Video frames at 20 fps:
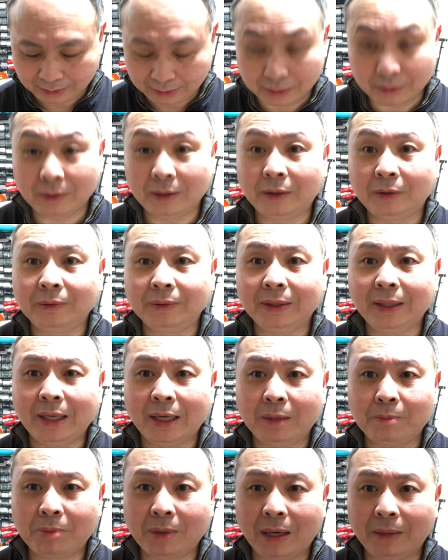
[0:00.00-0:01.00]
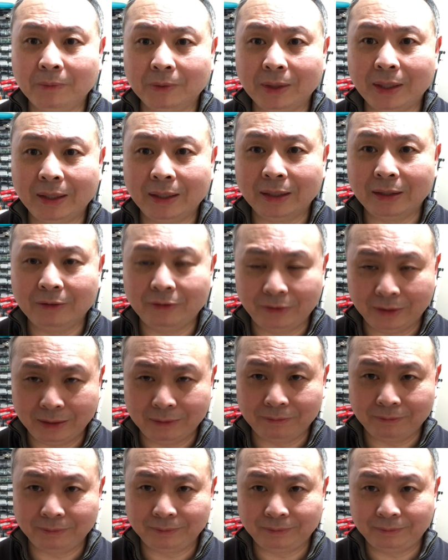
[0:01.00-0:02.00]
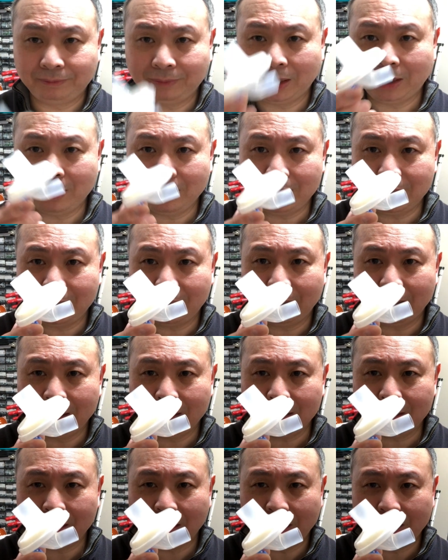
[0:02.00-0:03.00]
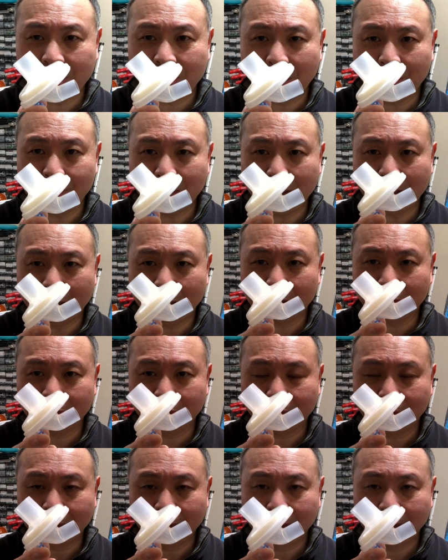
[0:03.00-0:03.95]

well, he had a problem getting it to fit because his HMEF